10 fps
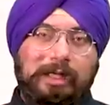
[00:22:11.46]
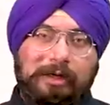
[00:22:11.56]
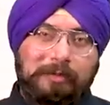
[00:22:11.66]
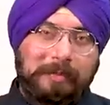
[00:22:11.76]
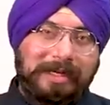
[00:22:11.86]

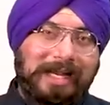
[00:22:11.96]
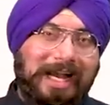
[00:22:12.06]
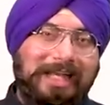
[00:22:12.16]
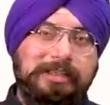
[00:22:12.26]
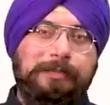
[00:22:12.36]
government
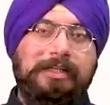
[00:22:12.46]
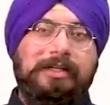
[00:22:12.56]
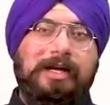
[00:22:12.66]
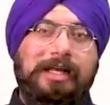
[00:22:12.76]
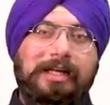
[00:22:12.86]
has been
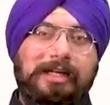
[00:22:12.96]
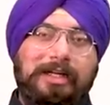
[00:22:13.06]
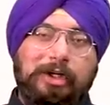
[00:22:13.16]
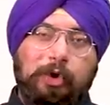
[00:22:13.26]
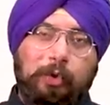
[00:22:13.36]
trying
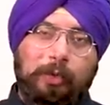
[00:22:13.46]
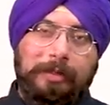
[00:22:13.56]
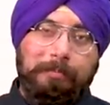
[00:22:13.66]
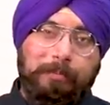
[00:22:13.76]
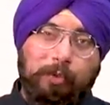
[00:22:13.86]
to
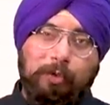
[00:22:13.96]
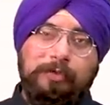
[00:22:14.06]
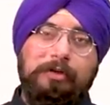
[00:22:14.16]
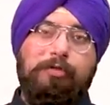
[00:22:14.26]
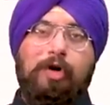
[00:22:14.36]

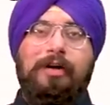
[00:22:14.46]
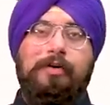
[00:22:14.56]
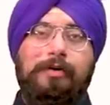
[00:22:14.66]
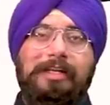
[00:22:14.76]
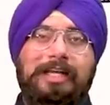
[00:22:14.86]
improve the
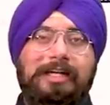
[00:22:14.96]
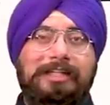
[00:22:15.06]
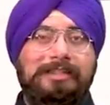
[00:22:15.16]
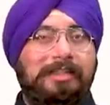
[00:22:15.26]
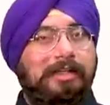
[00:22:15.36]
foreign trade that
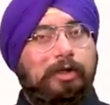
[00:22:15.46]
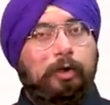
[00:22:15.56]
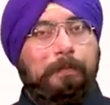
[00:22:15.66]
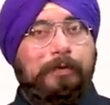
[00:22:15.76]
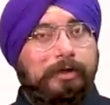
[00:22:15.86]
is
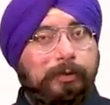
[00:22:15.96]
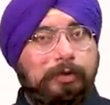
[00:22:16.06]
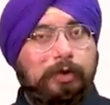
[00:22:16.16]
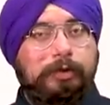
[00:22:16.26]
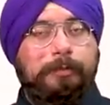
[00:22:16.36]
to
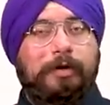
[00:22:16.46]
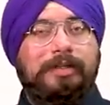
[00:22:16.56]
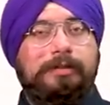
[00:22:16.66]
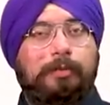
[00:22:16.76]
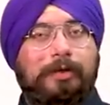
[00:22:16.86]
produce those
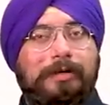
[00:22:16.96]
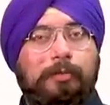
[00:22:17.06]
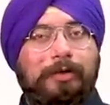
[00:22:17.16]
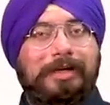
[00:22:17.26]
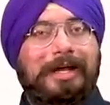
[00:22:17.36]
products more and
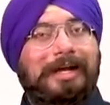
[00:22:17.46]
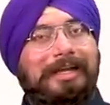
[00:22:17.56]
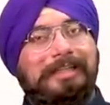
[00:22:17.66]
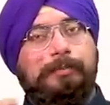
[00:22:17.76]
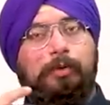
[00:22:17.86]
more and
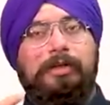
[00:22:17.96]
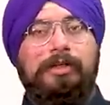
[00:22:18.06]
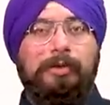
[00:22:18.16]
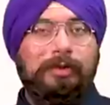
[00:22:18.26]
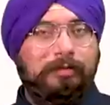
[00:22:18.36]
export
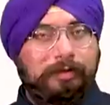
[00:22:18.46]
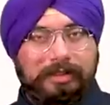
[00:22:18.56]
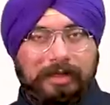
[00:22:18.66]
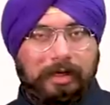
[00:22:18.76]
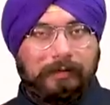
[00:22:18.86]
it to
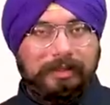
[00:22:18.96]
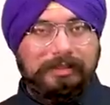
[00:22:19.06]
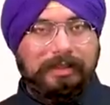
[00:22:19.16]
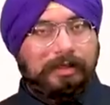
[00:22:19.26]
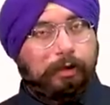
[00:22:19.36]
different countries
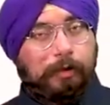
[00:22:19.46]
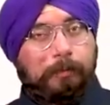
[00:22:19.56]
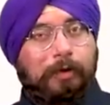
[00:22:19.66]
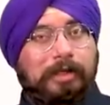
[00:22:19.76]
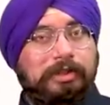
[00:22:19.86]
your
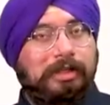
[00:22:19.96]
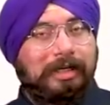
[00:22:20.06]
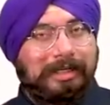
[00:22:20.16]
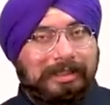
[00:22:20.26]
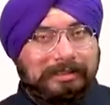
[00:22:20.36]
production
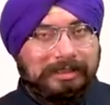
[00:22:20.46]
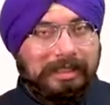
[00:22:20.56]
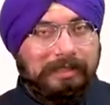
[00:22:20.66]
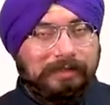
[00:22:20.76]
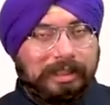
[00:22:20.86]
linked
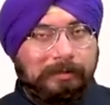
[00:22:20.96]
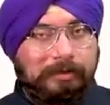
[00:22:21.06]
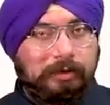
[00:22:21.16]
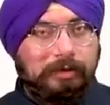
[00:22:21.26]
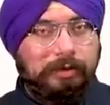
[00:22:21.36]
incentive scheme
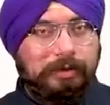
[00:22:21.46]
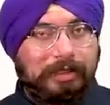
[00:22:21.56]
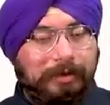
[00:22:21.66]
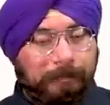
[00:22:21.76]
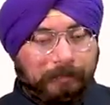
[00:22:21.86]
is also
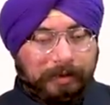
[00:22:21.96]
there